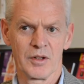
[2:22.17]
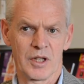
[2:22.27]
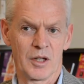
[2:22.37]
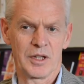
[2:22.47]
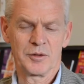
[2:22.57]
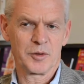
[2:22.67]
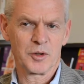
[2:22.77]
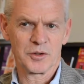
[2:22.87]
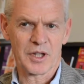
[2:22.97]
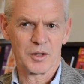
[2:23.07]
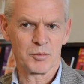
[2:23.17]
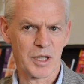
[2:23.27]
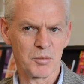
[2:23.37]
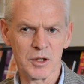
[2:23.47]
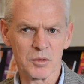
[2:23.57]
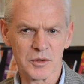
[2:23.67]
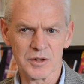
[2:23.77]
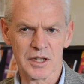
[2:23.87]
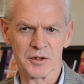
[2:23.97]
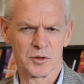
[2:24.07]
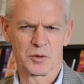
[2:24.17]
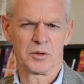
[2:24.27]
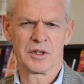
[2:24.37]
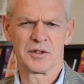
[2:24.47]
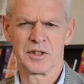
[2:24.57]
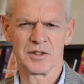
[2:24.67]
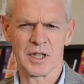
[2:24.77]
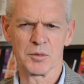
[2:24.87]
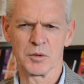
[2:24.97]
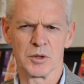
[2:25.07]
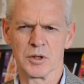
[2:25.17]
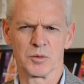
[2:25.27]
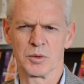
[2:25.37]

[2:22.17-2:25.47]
Now, at first sight, maybe you would say Stories That Shape the World,